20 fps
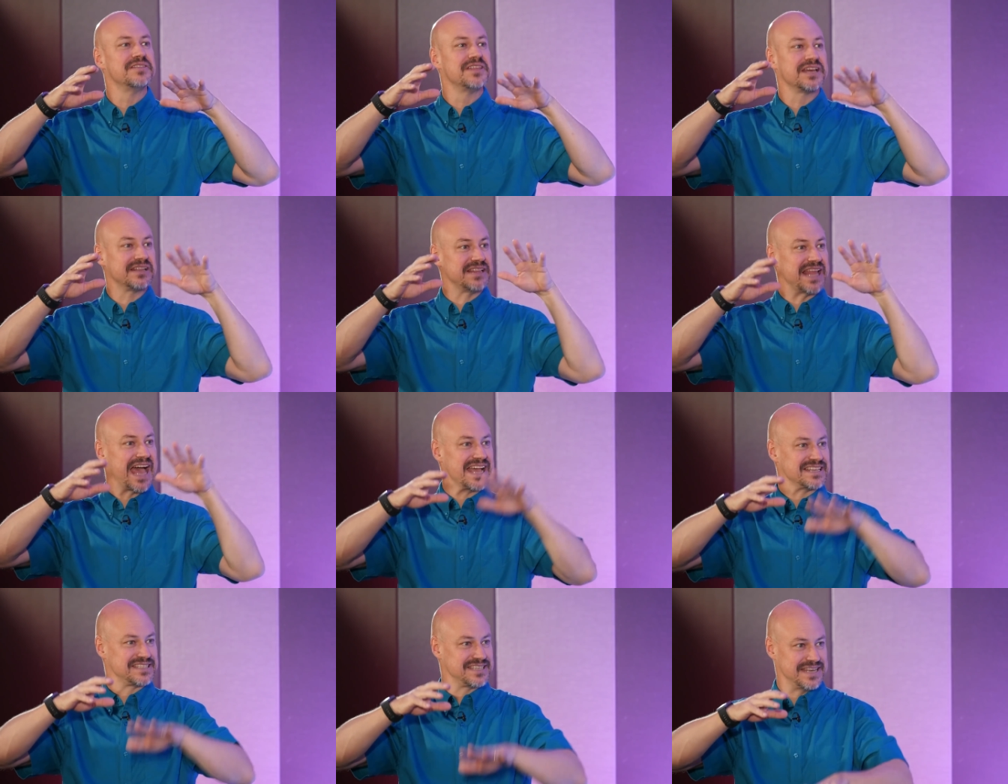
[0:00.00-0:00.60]

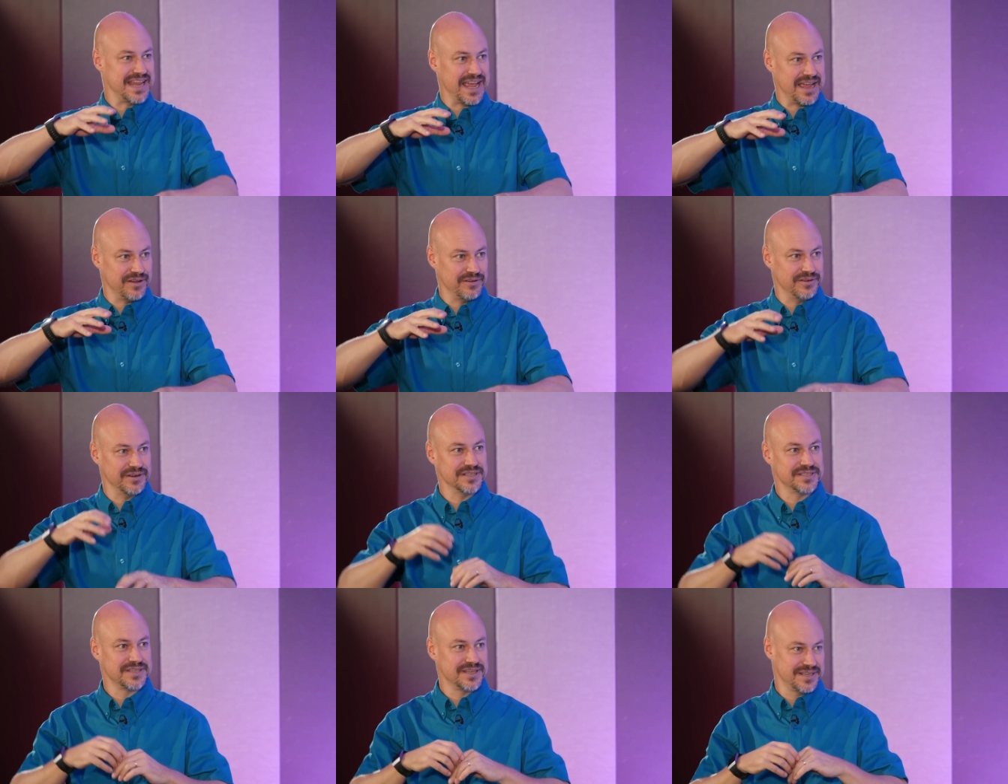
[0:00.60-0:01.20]
glass
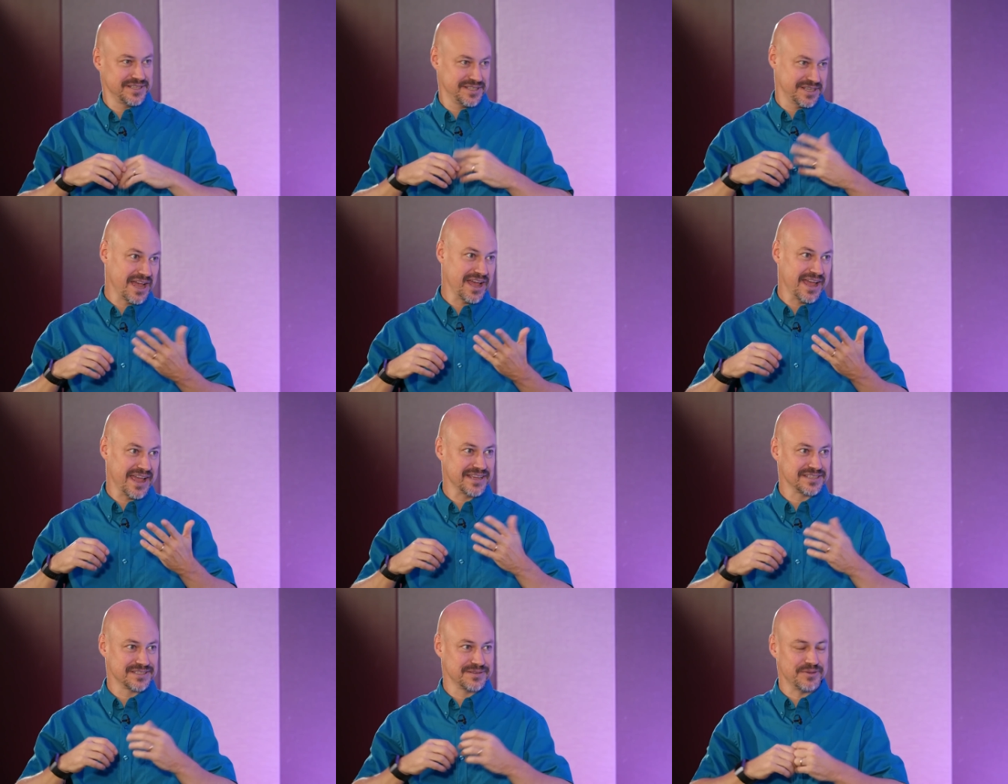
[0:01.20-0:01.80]
down, as
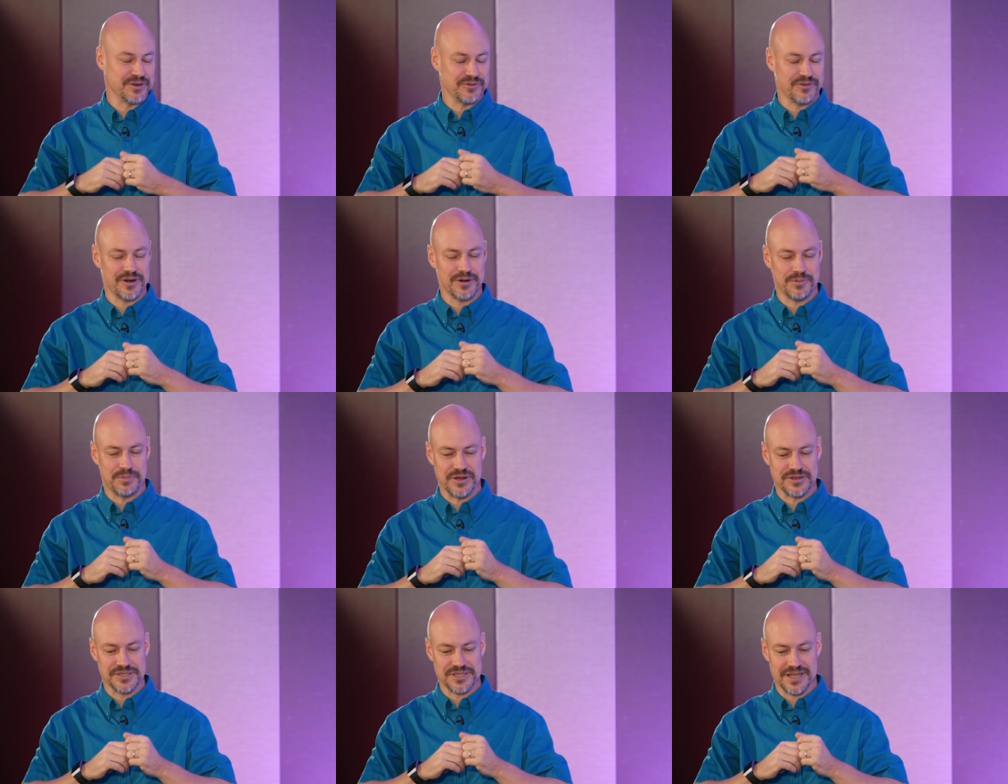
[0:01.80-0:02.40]
Scott Hanselman wrote a
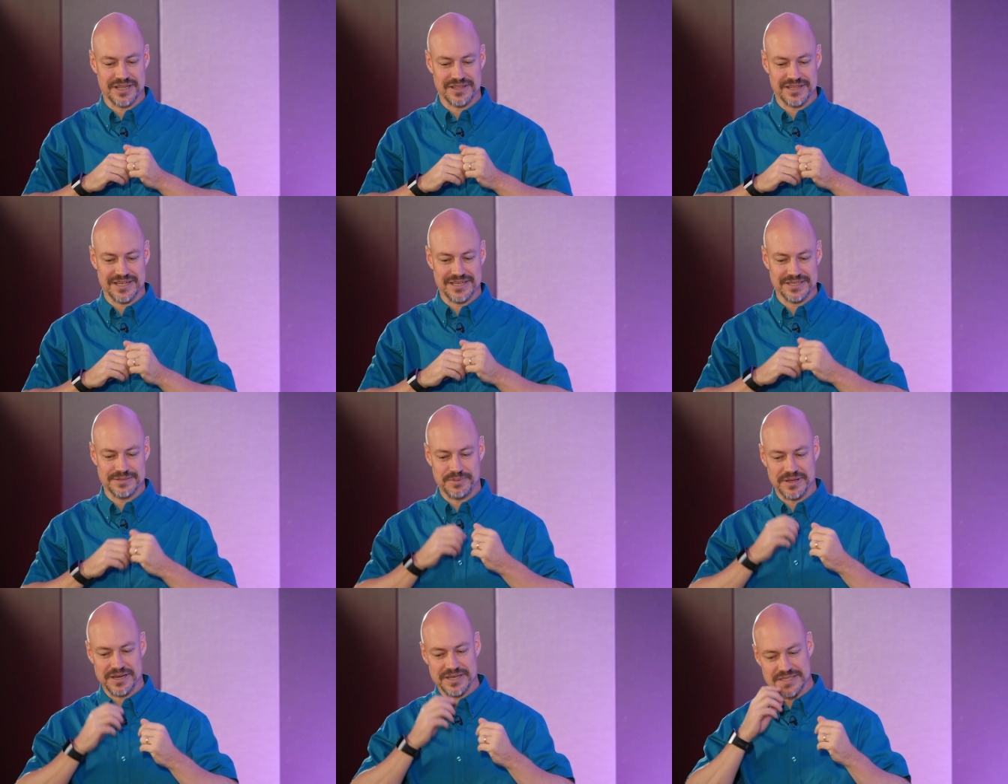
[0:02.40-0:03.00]
post on
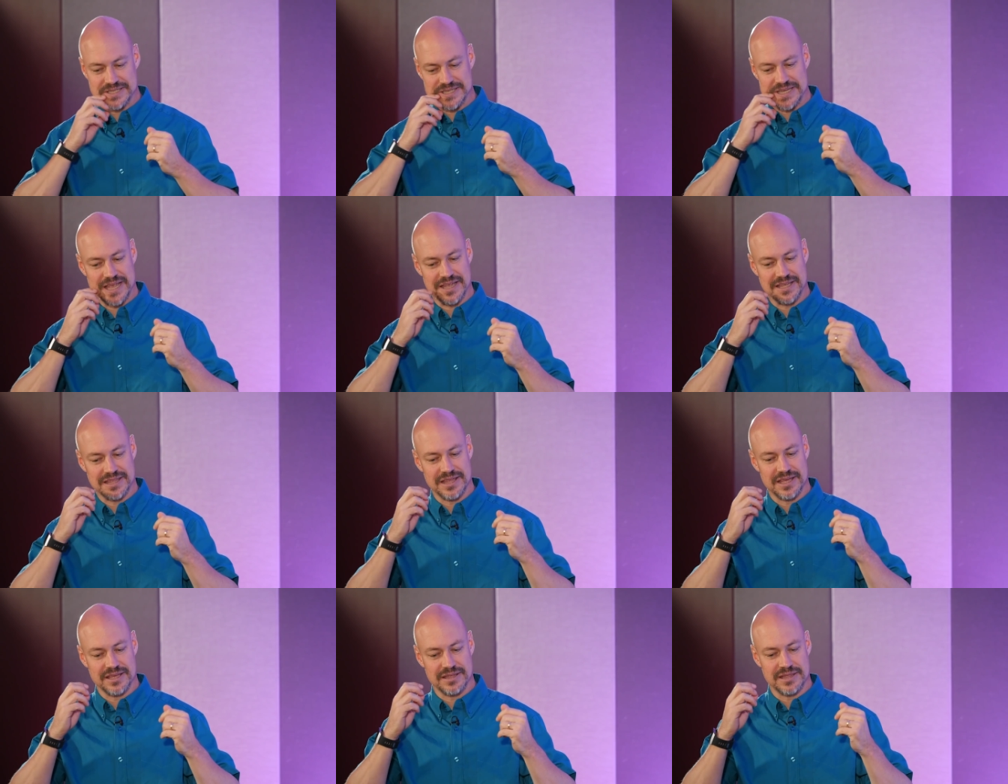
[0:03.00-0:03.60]
this, but it's
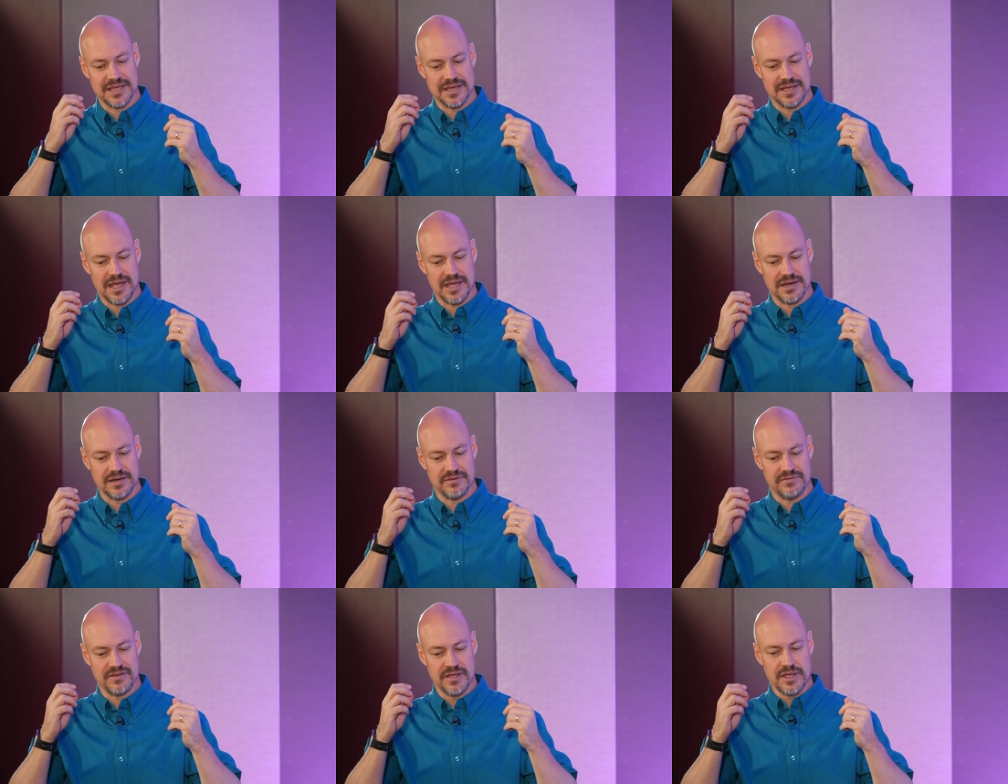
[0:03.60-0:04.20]
like the
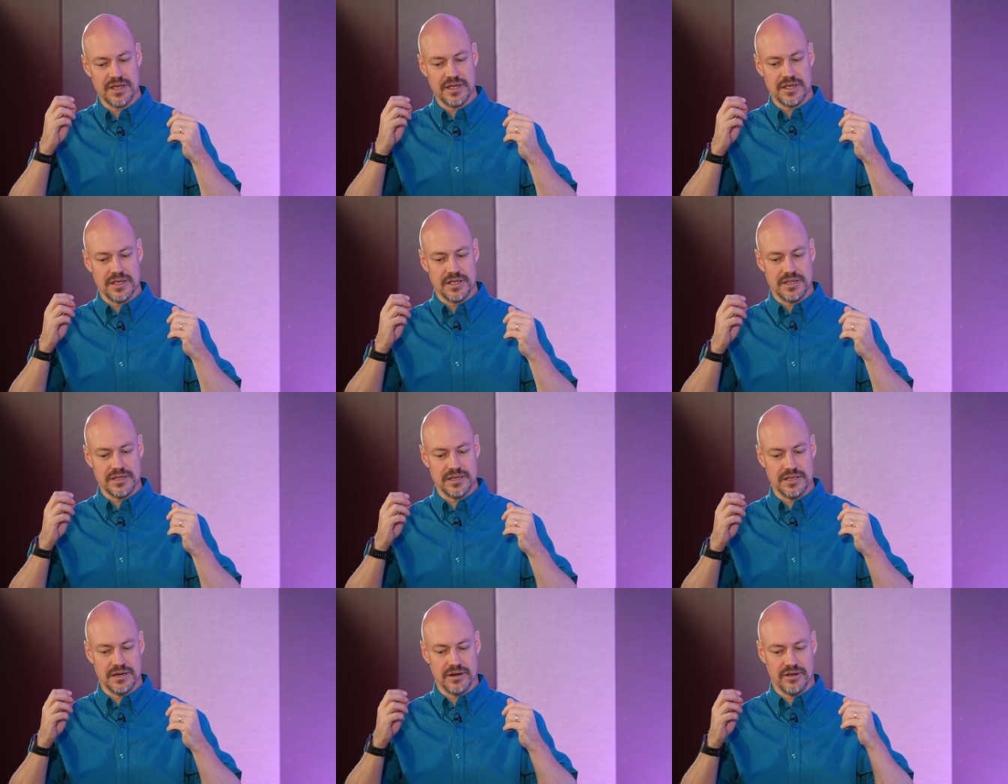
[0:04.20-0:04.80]
kind of,
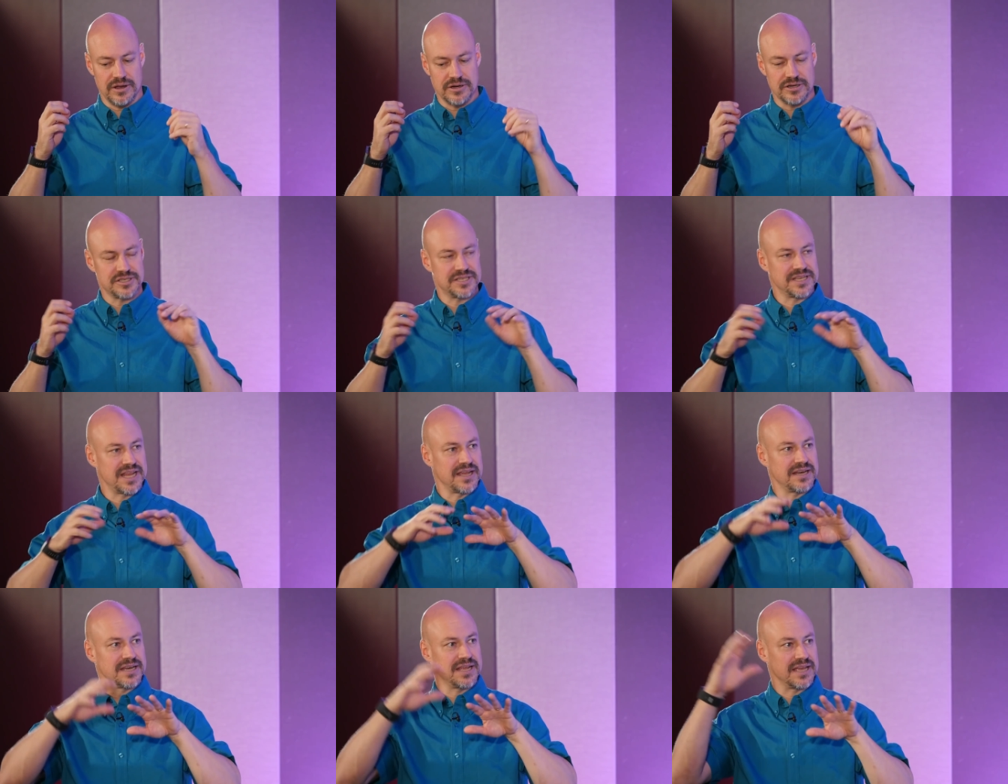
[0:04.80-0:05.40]

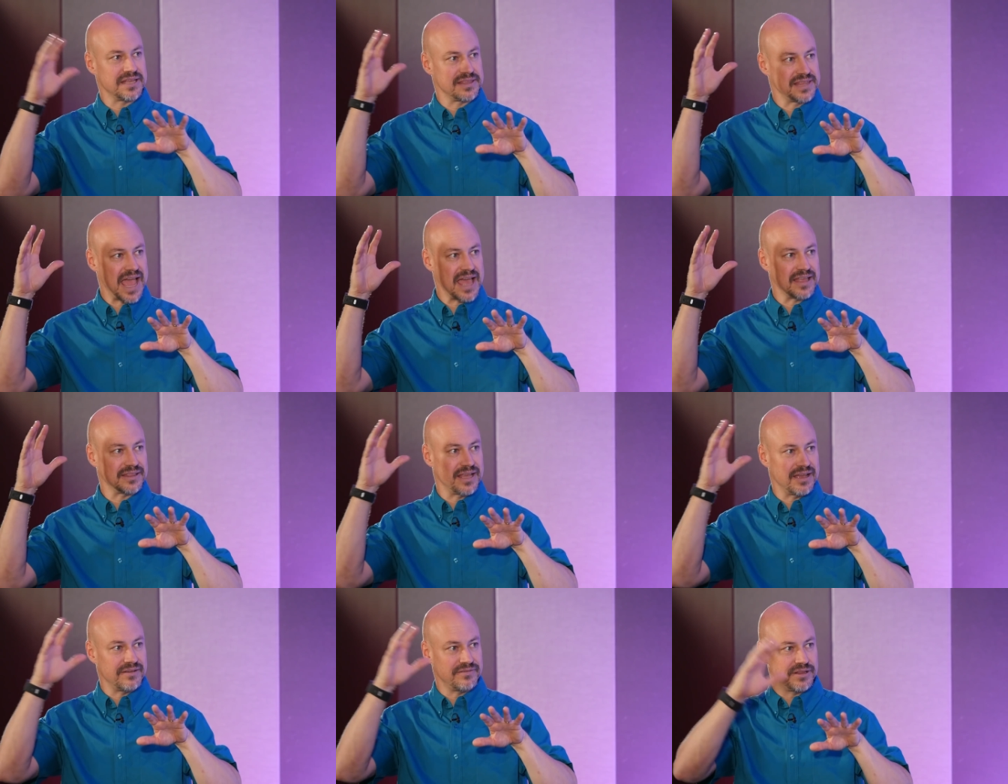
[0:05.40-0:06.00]
understanding at
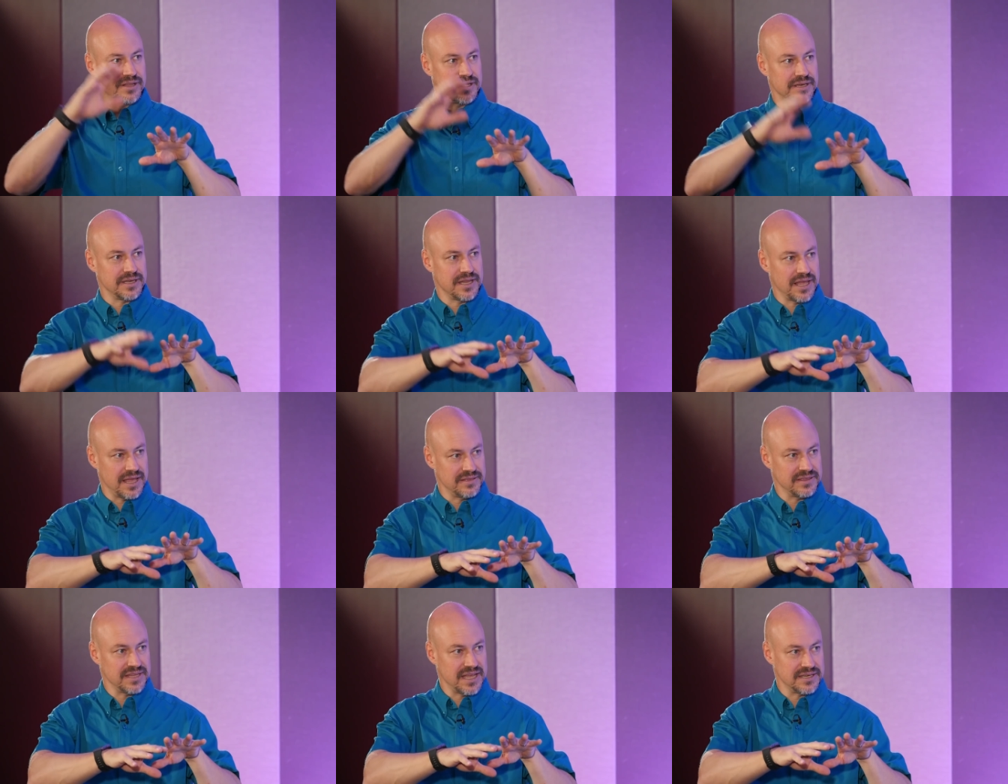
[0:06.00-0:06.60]
that level
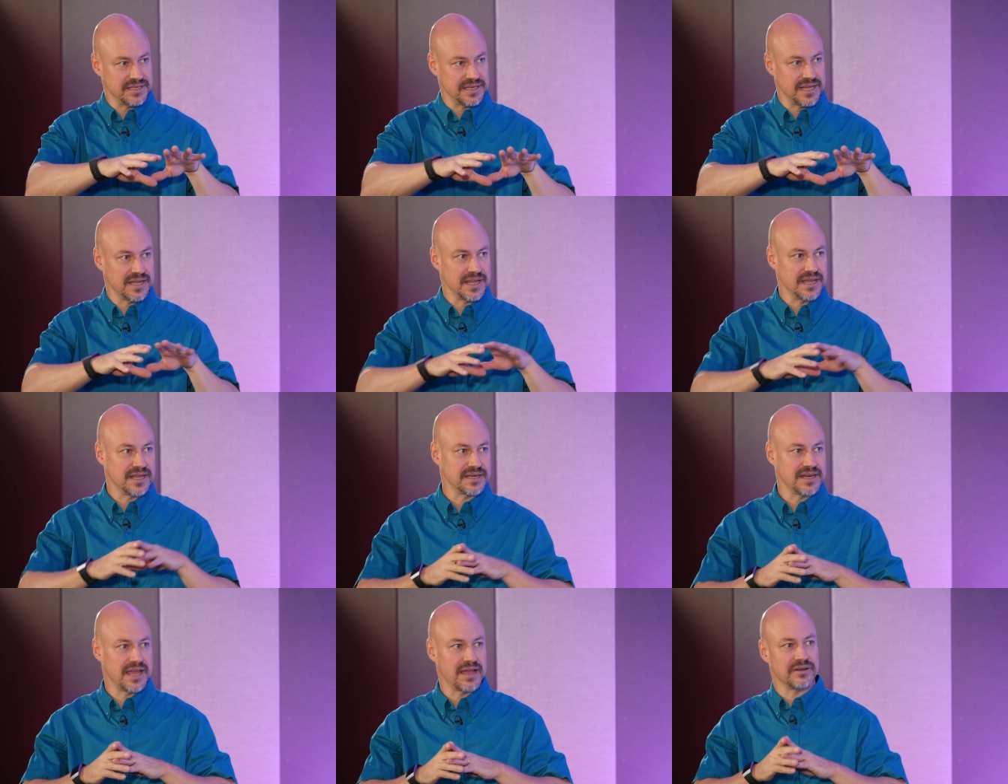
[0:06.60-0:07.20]
and then
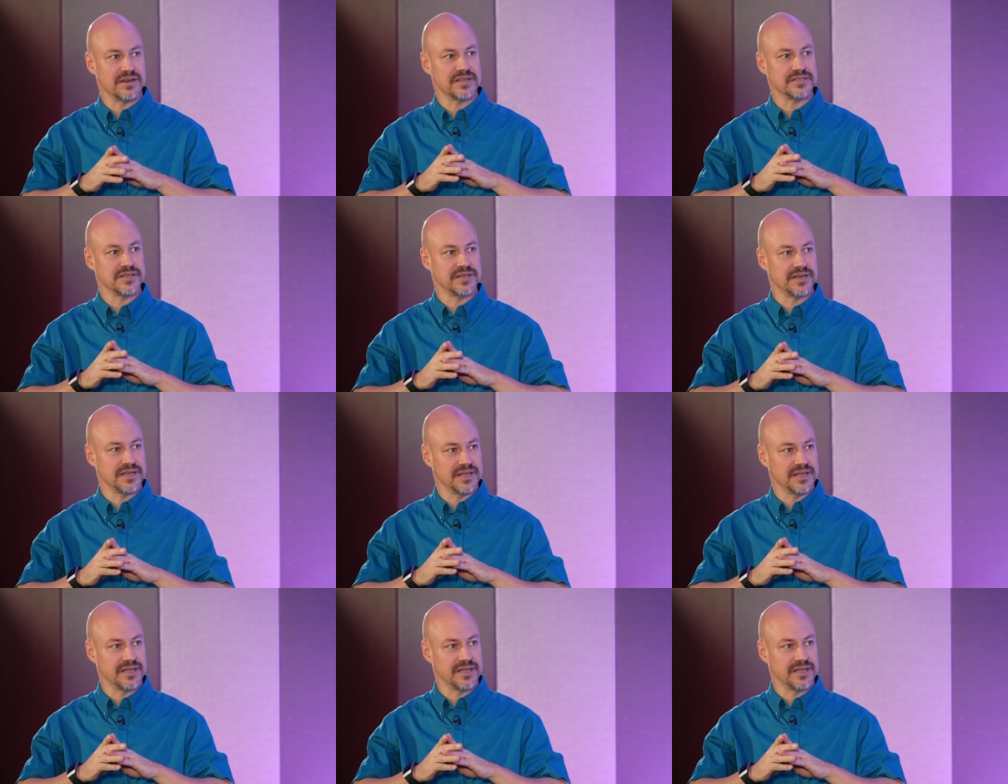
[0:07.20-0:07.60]
digging down as you